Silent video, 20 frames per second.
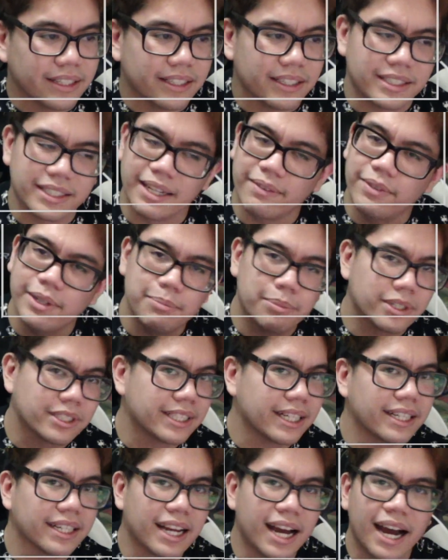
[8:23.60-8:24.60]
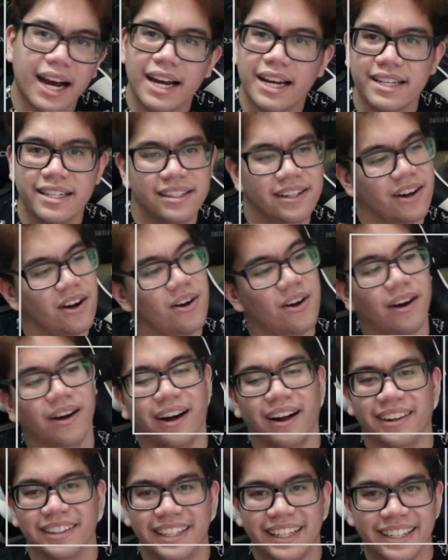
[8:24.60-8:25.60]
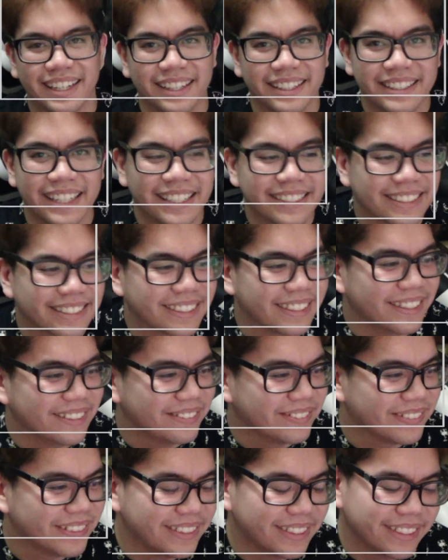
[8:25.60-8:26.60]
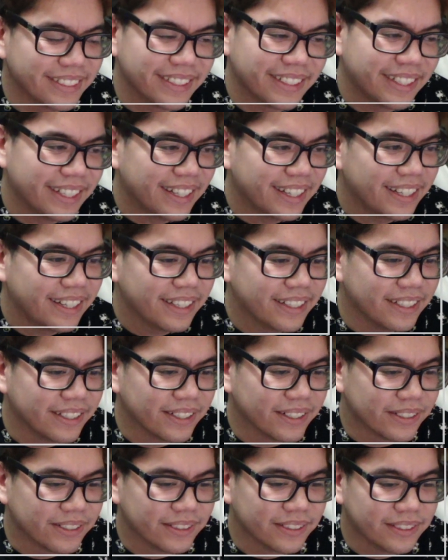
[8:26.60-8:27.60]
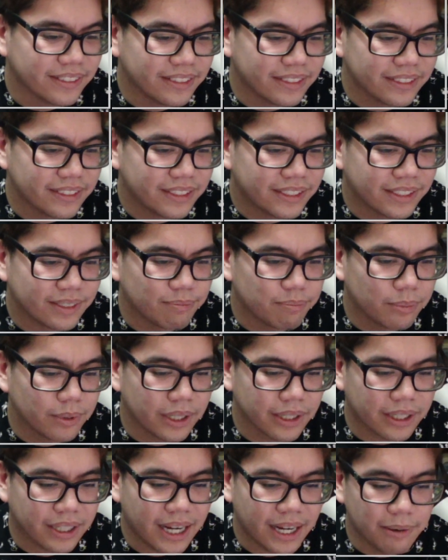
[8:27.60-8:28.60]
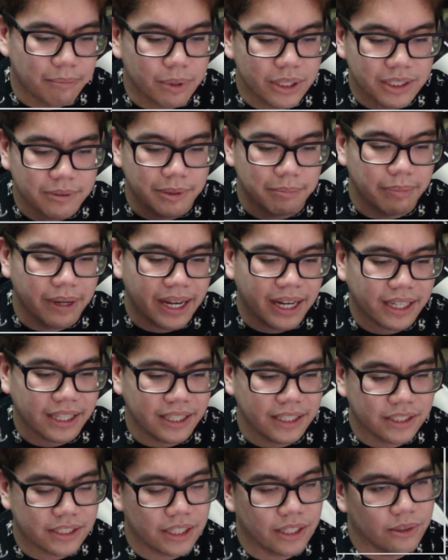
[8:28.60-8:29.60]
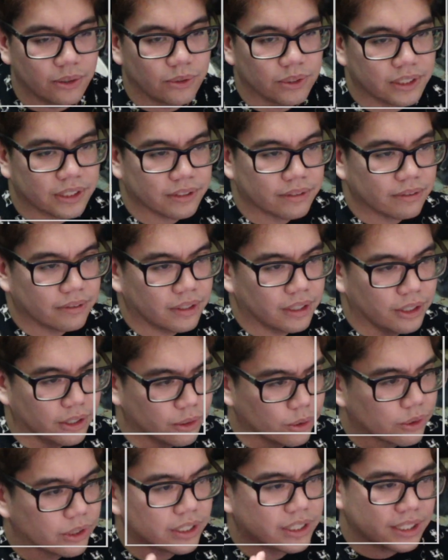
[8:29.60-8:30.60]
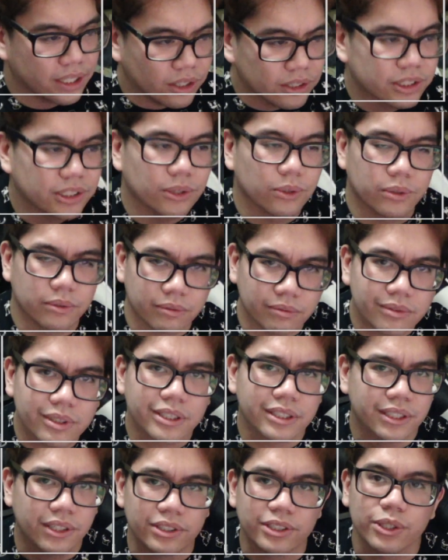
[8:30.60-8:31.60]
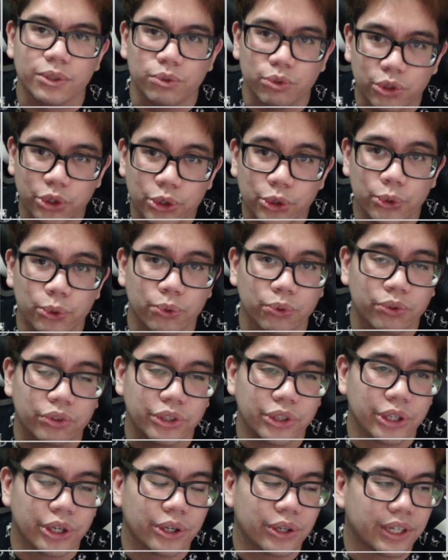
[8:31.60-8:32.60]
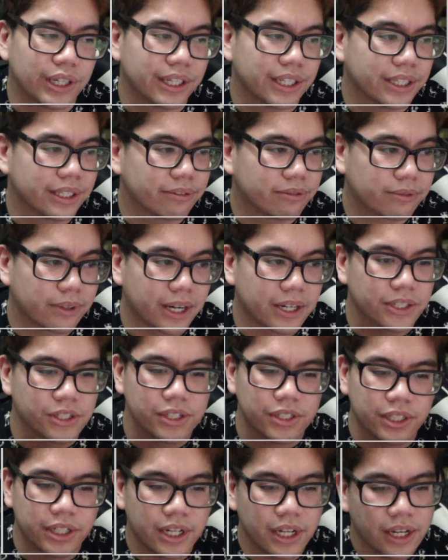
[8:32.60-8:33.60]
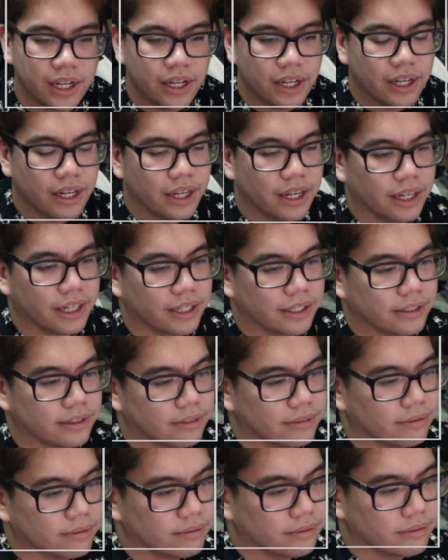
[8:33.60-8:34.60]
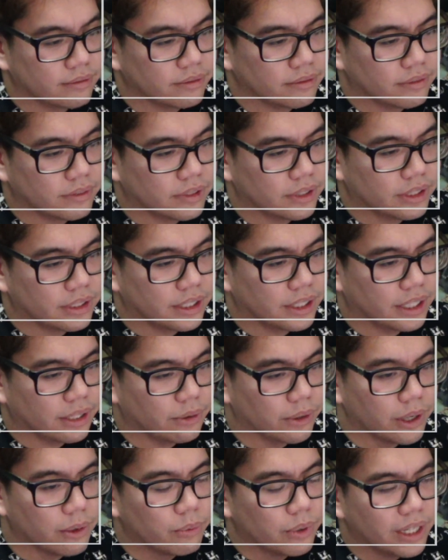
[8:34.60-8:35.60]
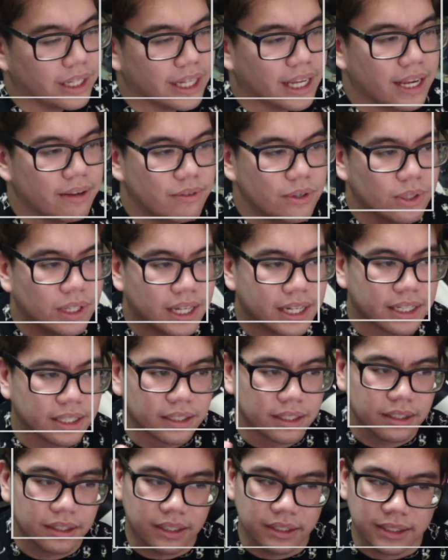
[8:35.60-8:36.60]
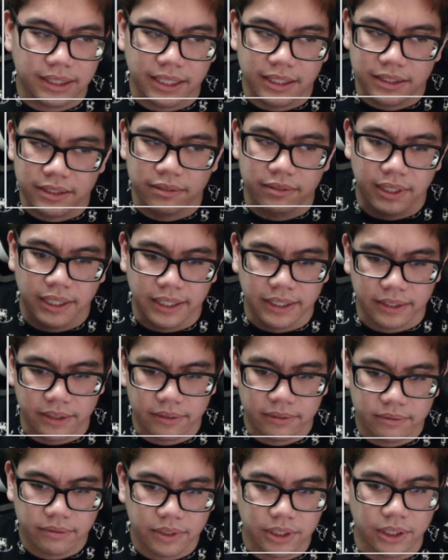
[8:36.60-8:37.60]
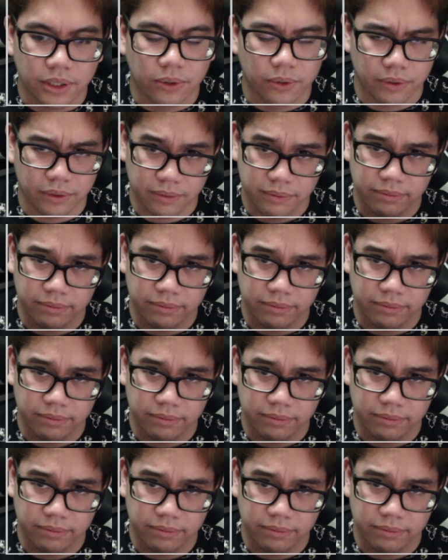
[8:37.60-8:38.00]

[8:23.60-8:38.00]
70% Kai, you know, all that stuff. And, you know, it just kind of brings me back, and it was, you know, it's also new, you know, fresh. And it really gave you like a sense of, like, you know,